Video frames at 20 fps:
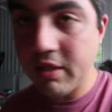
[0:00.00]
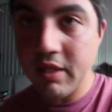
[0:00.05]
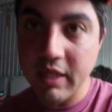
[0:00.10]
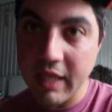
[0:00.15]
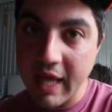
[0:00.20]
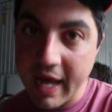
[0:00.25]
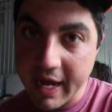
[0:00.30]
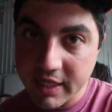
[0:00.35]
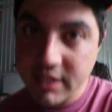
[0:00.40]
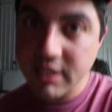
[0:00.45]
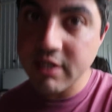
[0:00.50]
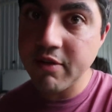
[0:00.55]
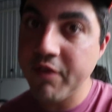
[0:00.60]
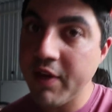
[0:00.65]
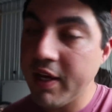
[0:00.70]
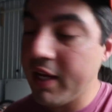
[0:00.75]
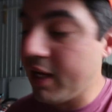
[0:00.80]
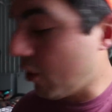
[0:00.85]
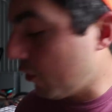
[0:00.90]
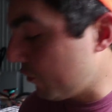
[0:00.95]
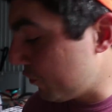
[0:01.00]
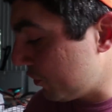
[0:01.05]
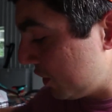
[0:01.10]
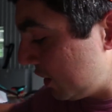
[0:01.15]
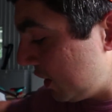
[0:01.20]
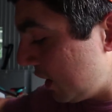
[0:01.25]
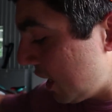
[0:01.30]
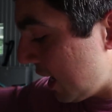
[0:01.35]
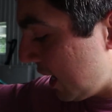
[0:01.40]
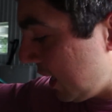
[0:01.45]
Lots of it over
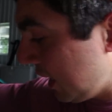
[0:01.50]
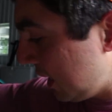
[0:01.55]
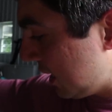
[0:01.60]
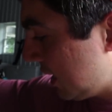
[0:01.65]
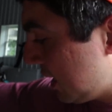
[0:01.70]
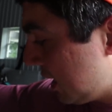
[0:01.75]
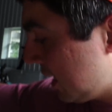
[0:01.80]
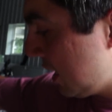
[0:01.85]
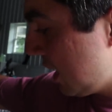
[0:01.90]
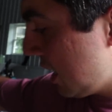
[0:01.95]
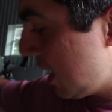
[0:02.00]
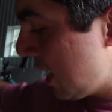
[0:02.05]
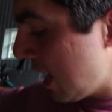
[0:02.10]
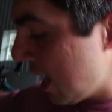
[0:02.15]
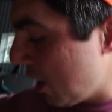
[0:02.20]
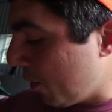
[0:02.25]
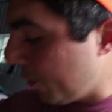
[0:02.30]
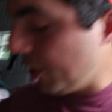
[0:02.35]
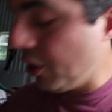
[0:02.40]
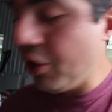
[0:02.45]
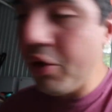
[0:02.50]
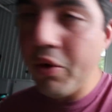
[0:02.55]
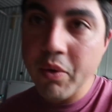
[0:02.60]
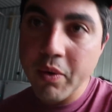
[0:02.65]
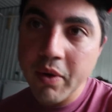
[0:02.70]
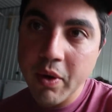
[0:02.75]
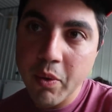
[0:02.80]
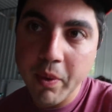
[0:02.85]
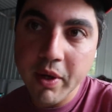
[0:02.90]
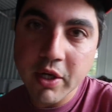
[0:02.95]
the night. We
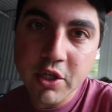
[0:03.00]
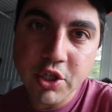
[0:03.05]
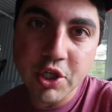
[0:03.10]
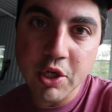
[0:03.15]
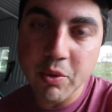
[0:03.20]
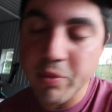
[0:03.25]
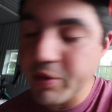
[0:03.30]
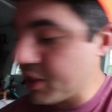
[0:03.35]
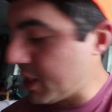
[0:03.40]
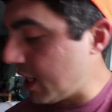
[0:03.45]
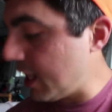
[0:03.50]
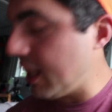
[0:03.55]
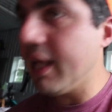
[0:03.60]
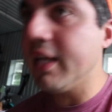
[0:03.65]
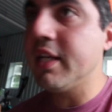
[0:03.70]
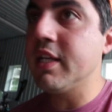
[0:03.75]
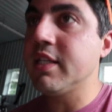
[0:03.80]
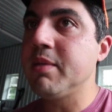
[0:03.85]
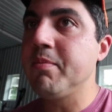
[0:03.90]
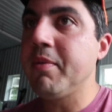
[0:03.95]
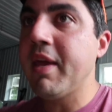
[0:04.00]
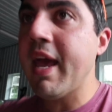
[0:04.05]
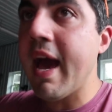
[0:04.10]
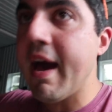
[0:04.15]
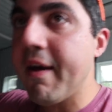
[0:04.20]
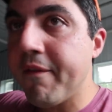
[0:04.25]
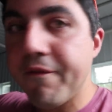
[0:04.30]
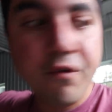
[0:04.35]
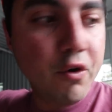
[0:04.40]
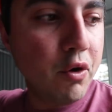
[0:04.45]
knew she was getting into some
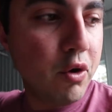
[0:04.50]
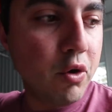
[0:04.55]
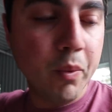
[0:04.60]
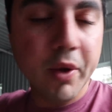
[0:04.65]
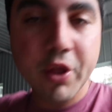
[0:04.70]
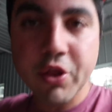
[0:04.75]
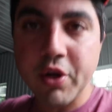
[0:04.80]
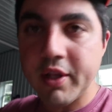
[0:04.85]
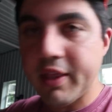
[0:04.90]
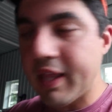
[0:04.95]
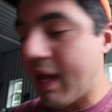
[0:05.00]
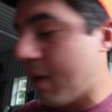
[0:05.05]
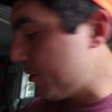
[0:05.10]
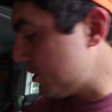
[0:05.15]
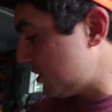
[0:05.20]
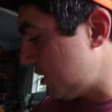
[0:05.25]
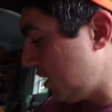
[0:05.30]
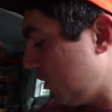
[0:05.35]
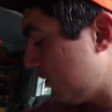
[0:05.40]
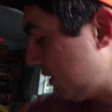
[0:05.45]
cat food and we thought that was the